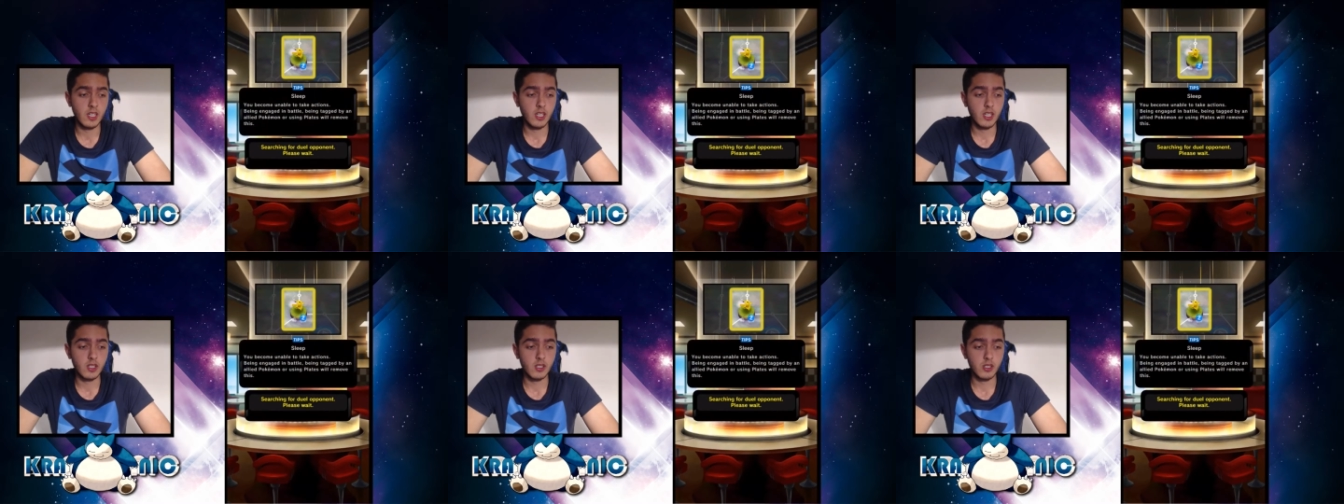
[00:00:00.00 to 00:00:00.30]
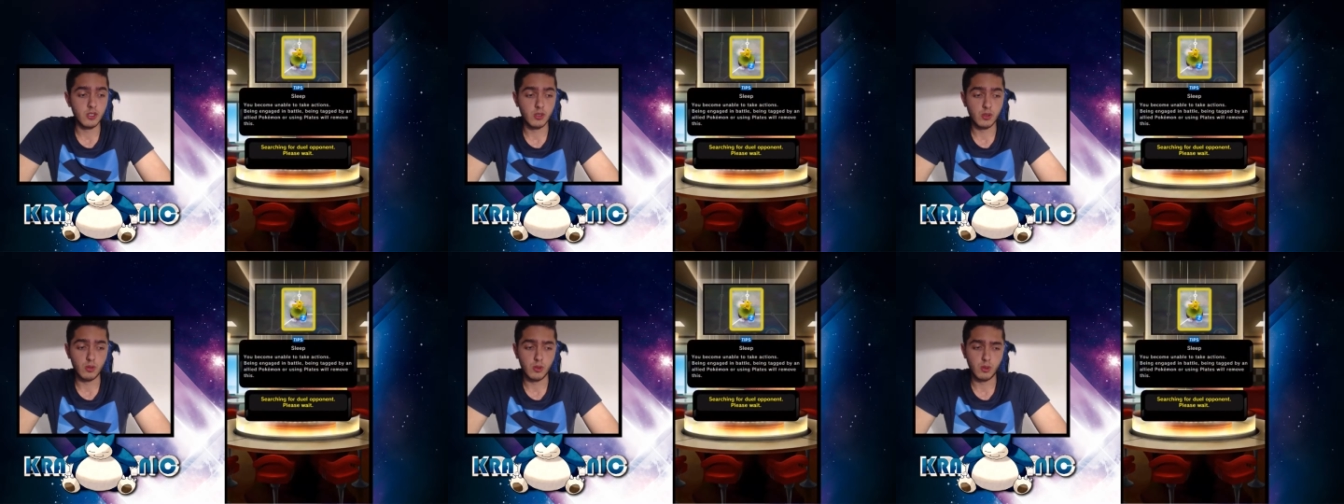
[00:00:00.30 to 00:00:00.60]

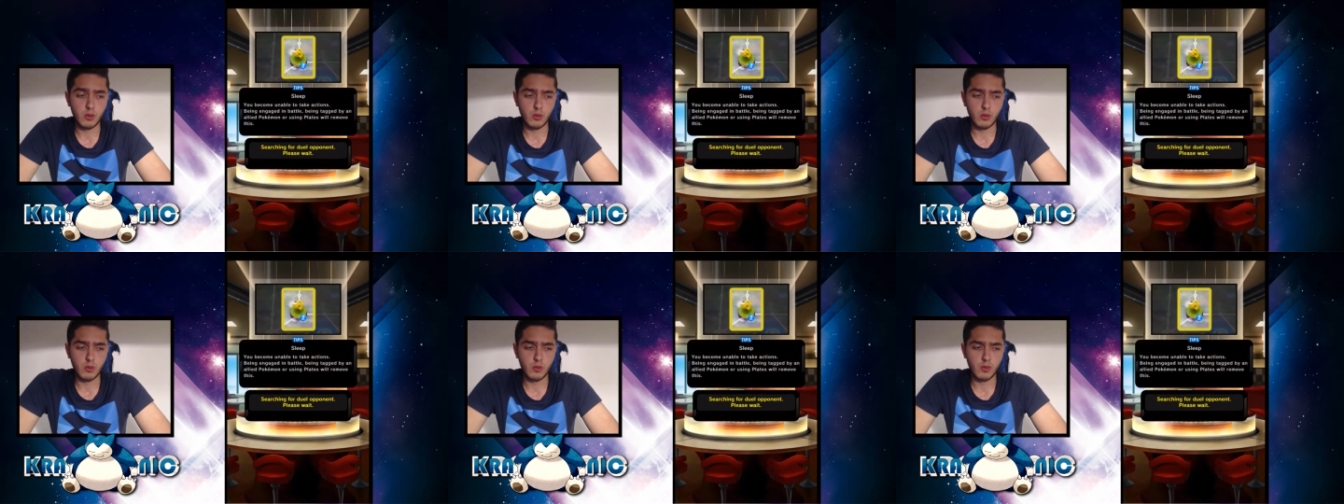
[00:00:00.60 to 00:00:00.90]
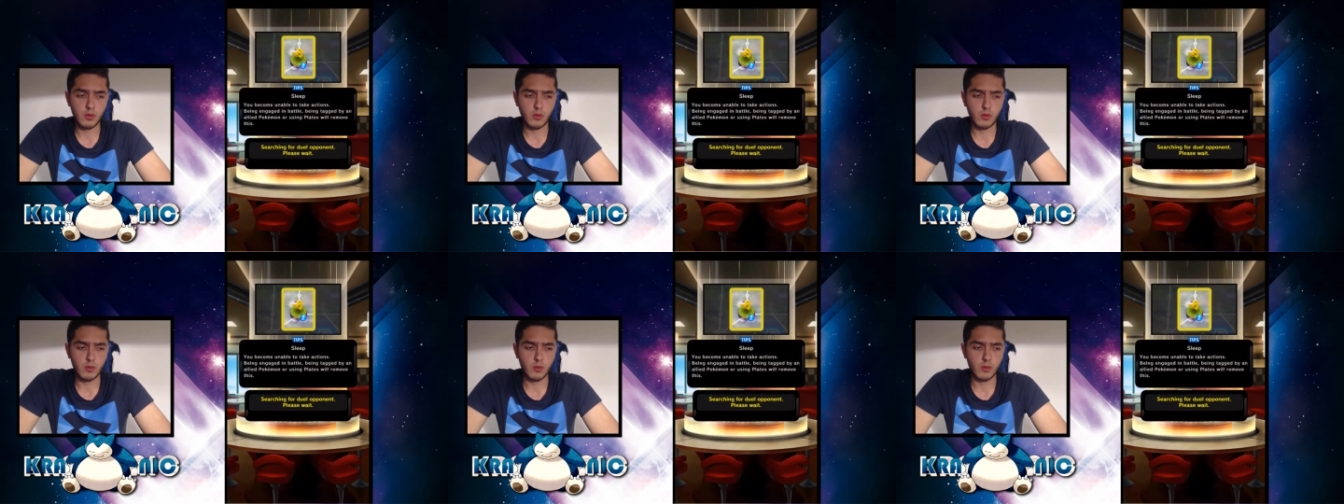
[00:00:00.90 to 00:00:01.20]

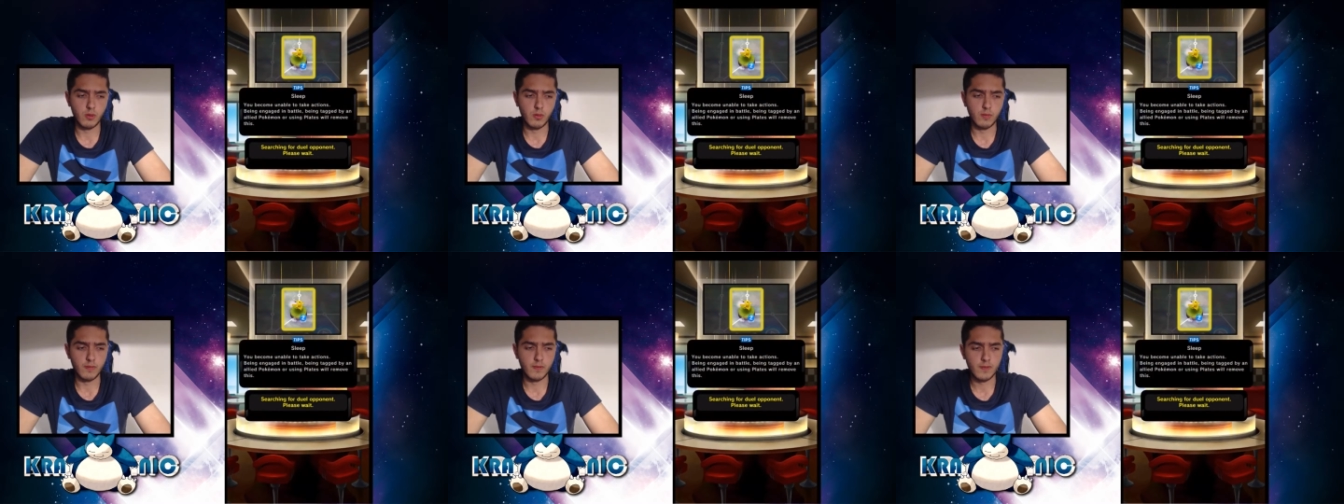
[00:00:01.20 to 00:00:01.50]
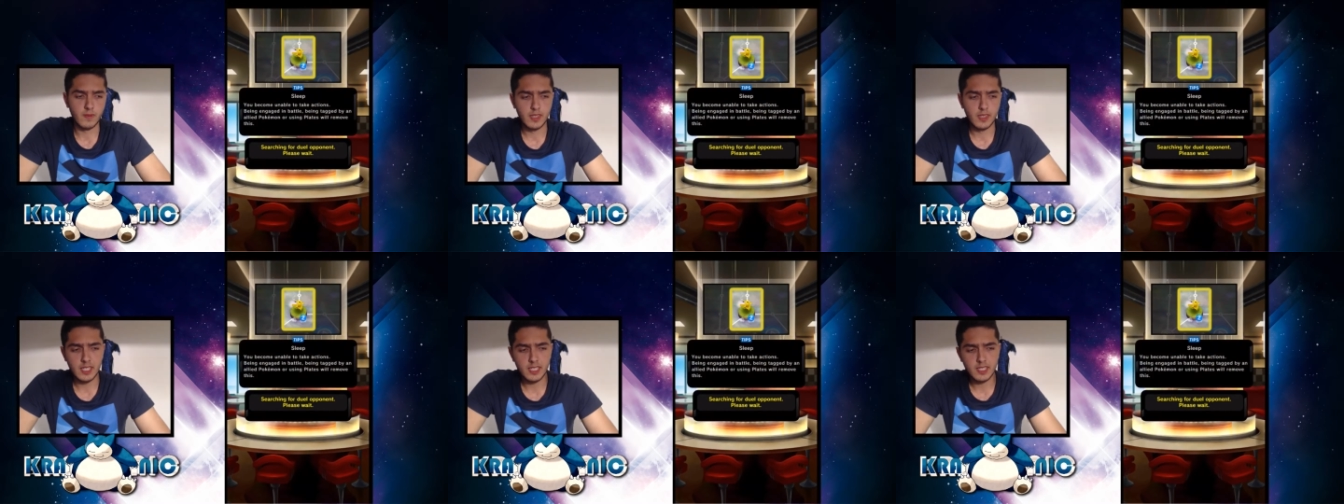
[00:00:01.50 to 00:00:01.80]
So
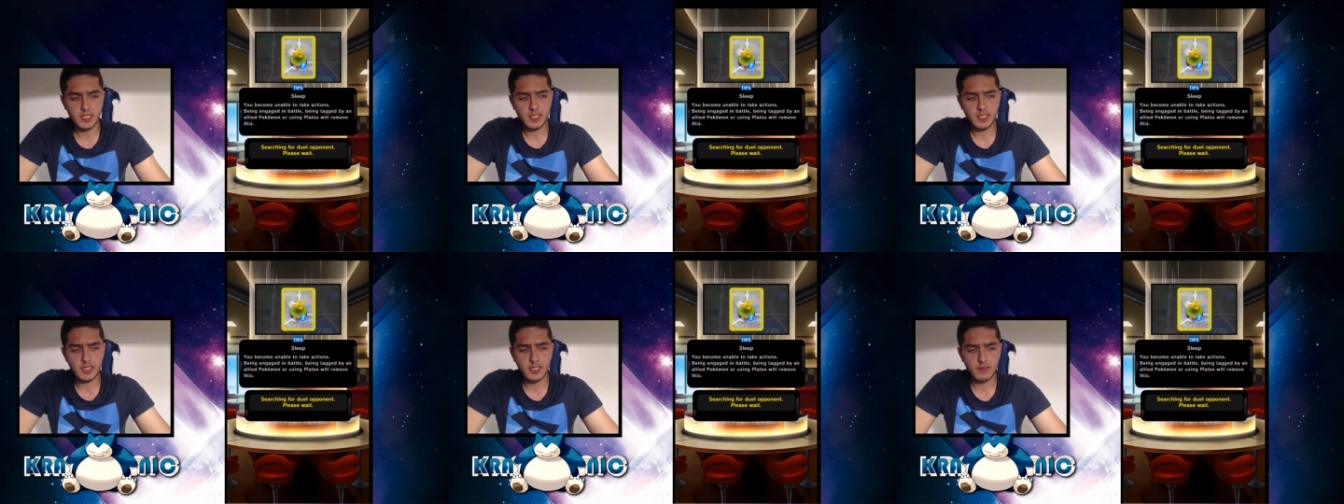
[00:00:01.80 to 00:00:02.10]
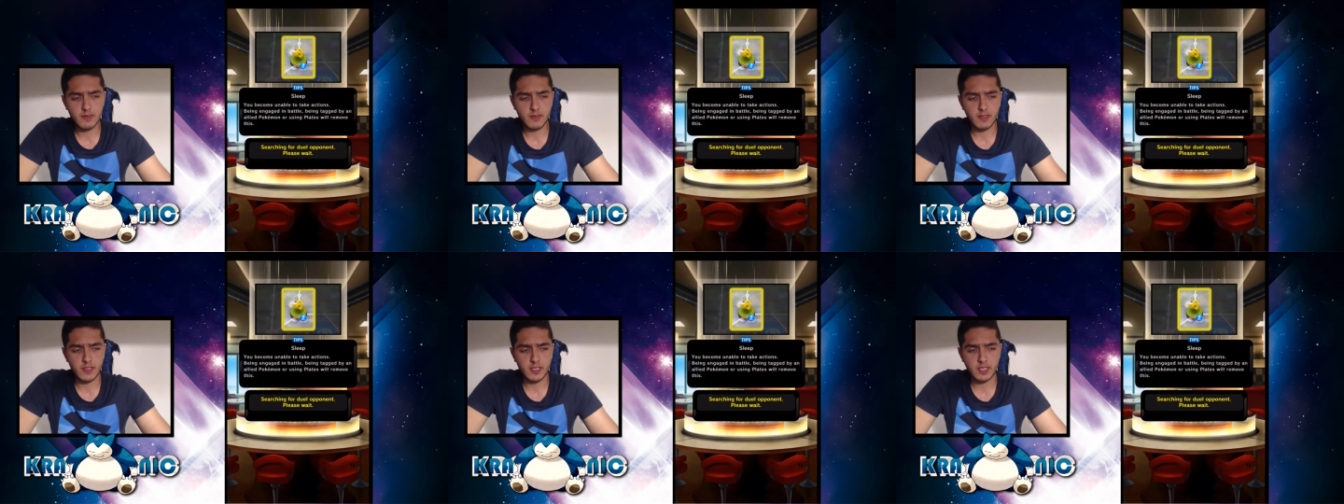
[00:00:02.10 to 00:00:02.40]
let's see
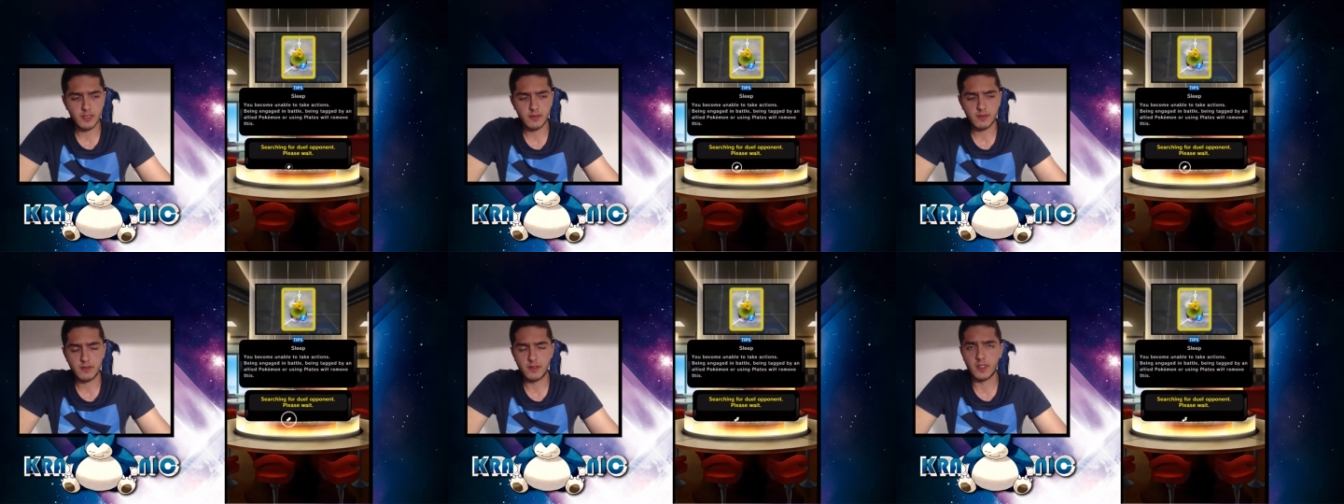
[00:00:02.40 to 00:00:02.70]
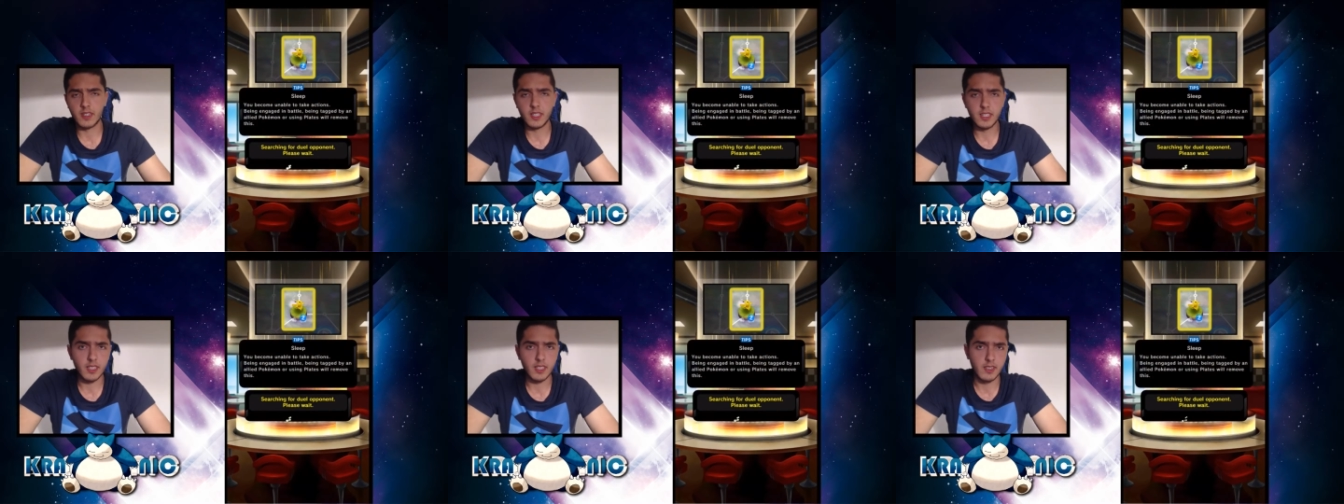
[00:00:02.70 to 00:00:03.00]
if I can
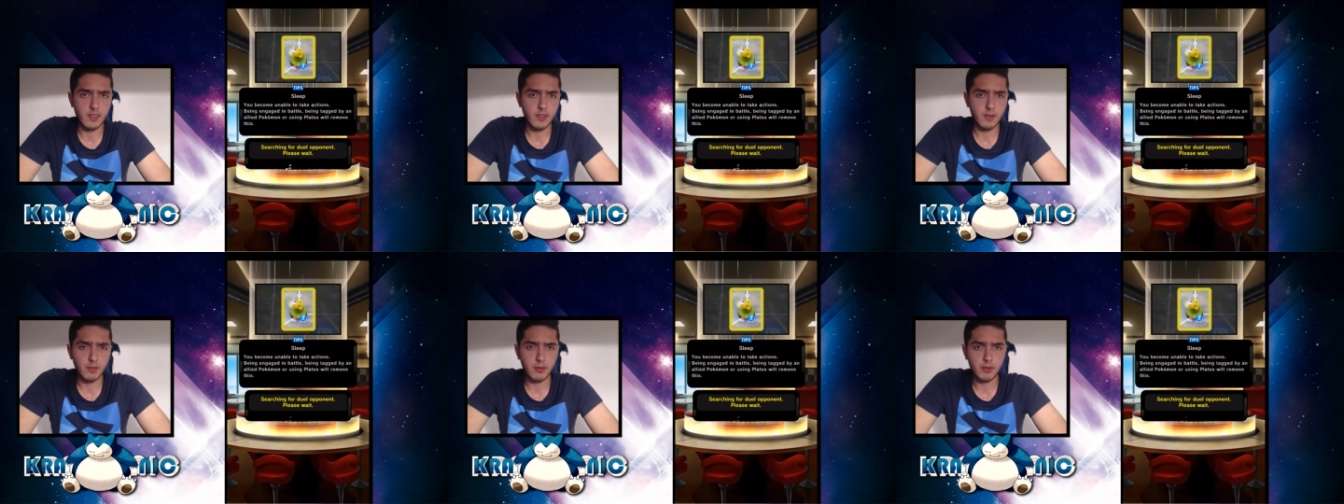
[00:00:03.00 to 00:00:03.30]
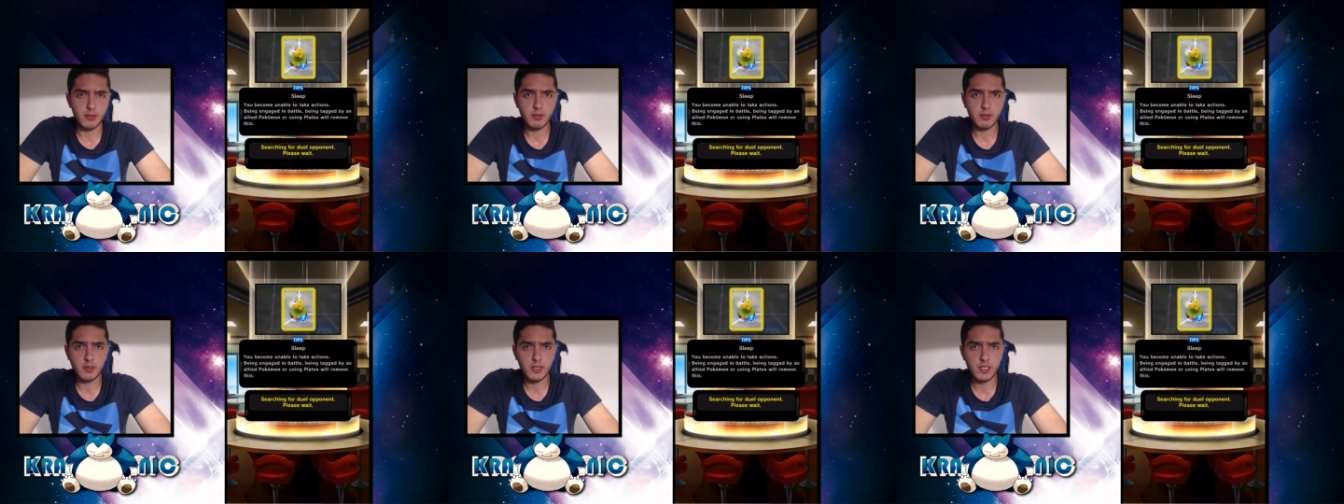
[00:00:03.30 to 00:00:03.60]
find an
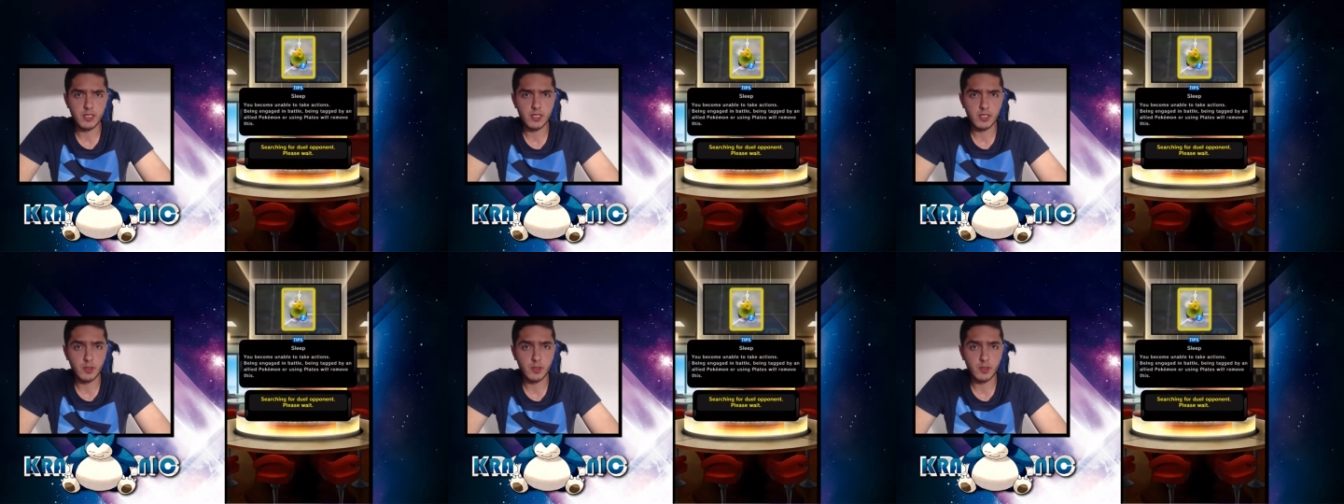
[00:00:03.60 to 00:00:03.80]
opponent